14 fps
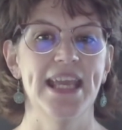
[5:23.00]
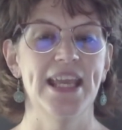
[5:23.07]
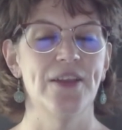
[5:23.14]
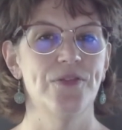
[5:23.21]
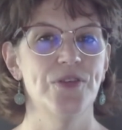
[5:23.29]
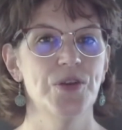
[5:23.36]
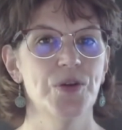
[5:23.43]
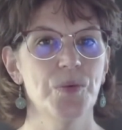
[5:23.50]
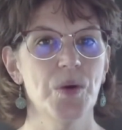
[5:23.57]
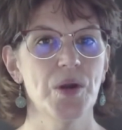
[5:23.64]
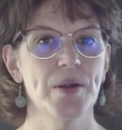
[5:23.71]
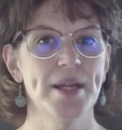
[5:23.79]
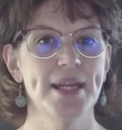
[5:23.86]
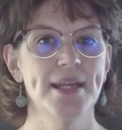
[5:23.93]
If you're
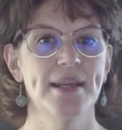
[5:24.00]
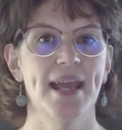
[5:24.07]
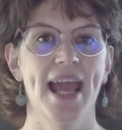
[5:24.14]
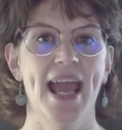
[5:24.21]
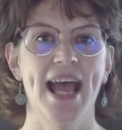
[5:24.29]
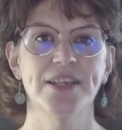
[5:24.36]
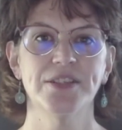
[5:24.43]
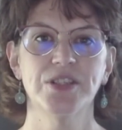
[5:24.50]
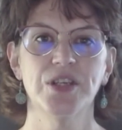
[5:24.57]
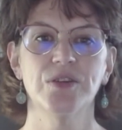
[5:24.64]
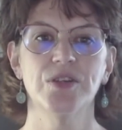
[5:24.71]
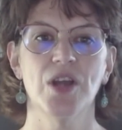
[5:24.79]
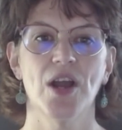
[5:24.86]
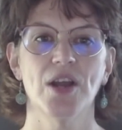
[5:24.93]
worried, ask
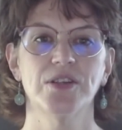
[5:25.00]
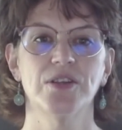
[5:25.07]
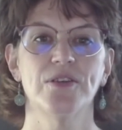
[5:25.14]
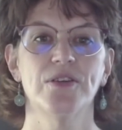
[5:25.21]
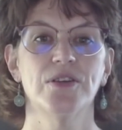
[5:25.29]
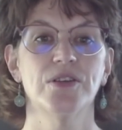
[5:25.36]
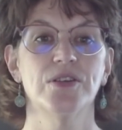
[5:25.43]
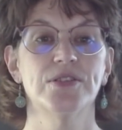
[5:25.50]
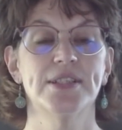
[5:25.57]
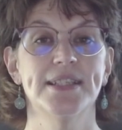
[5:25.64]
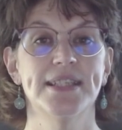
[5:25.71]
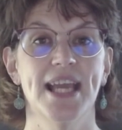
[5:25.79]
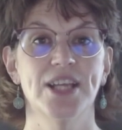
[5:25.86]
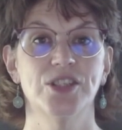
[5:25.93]
your doctor to
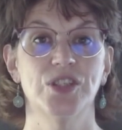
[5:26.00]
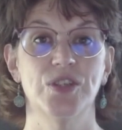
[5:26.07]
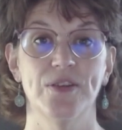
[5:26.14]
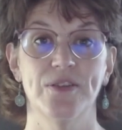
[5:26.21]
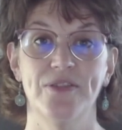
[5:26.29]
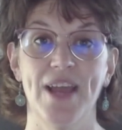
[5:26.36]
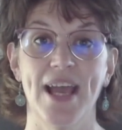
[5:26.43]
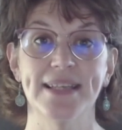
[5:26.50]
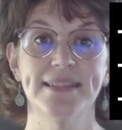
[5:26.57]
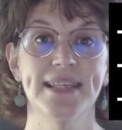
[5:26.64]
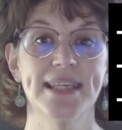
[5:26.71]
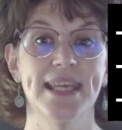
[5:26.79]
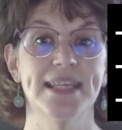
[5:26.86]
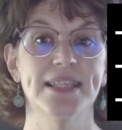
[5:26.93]
test your
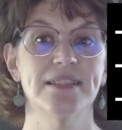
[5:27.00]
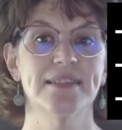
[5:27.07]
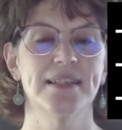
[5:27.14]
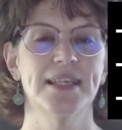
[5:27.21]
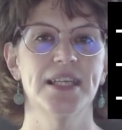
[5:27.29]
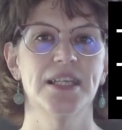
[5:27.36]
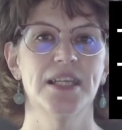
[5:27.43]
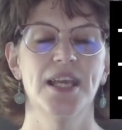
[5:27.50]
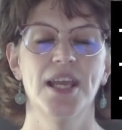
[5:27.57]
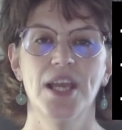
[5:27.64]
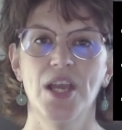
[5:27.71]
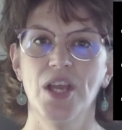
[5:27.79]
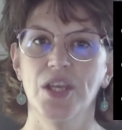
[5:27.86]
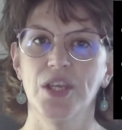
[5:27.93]
fasting insulin
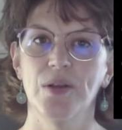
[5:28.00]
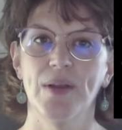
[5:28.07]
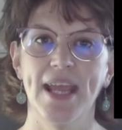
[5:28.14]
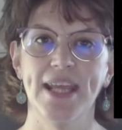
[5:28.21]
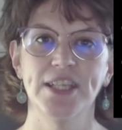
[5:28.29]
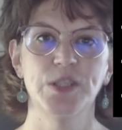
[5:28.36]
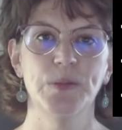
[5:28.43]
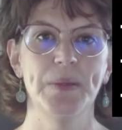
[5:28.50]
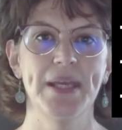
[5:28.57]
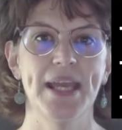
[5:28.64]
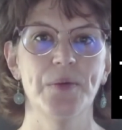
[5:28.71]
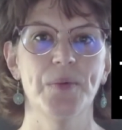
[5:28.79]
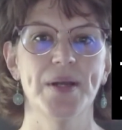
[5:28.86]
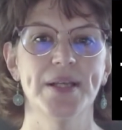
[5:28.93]
your
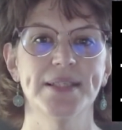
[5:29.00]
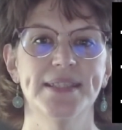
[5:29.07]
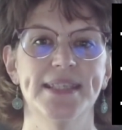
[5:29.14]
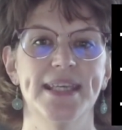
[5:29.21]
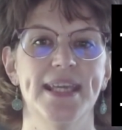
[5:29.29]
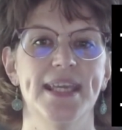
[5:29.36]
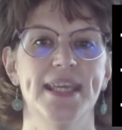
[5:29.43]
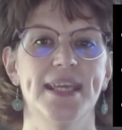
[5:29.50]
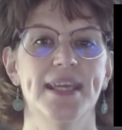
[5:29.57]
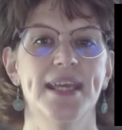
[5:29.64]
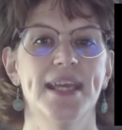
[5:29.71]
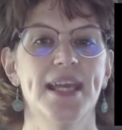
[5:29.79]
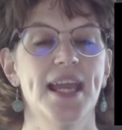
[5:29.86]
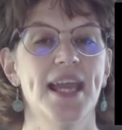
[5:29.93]
HbA1c,
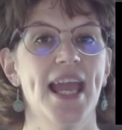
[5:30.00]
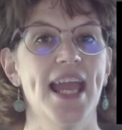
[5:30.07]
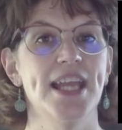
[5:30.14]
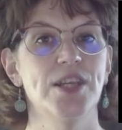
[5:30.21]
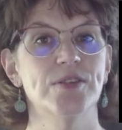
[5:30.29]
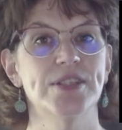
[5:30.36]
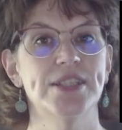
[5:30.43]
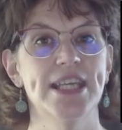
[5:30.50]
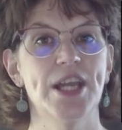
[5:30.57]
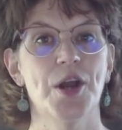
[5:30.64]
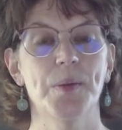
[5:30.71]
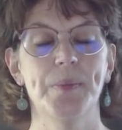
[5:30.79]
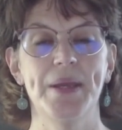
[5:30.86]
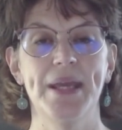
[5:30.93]
and your
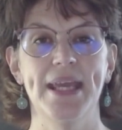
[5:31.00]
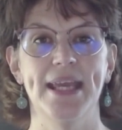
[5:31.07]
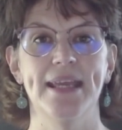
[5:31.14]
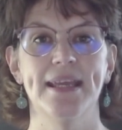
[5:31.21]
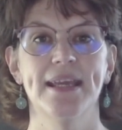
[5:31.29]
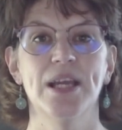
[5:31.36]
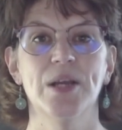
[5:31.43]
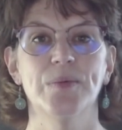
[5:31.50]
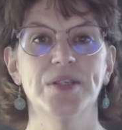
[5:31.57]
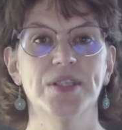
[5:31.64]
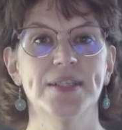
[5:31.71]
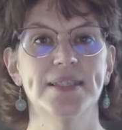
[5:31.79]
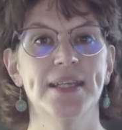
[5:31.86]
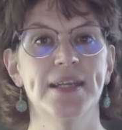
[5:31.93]
CRP,
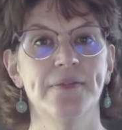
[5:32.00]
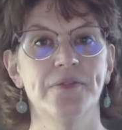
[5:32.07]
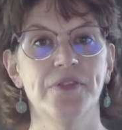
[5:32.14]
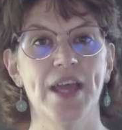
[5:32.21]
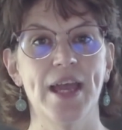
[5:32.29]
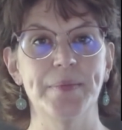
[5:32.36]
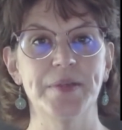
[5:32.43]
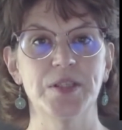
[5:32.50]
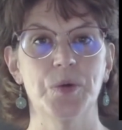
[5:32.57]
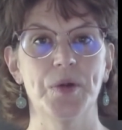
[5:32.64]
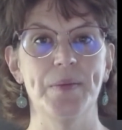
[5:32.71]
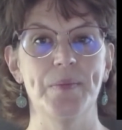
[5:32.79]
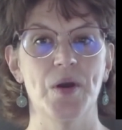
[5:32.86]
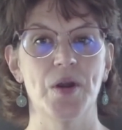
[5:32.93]
which is an
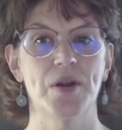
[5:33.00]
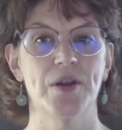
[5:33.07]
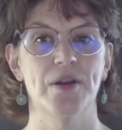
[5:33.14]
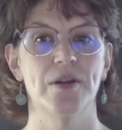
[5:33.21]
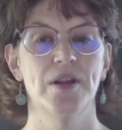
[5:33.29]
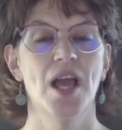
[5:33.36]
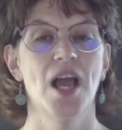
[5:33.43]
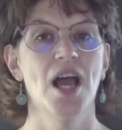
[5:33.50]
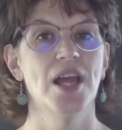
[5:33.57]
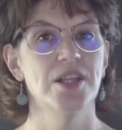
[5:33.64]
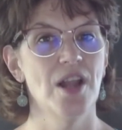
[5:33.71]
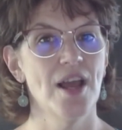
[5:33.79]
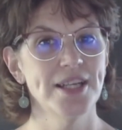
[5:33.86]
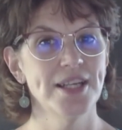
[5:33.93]
inflammatory marker,
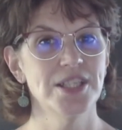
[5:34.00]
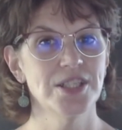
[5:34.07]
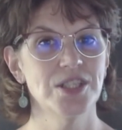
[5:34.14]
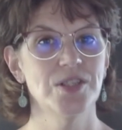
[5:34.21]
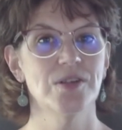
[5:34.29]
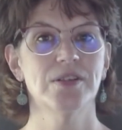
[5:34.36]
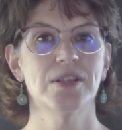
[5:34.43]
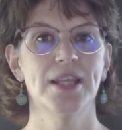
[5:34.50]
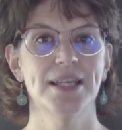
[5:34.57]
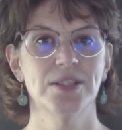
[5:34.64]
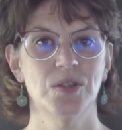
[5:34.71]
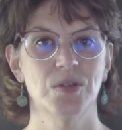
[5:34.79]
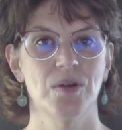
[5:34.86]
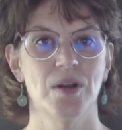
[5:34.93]
not just your
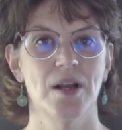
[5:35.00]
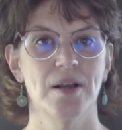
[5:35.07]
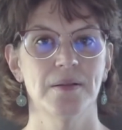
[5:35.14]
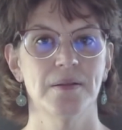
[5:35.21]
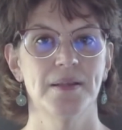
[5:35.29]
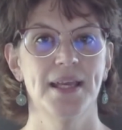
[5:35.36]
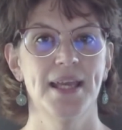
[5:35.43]
cholesterol,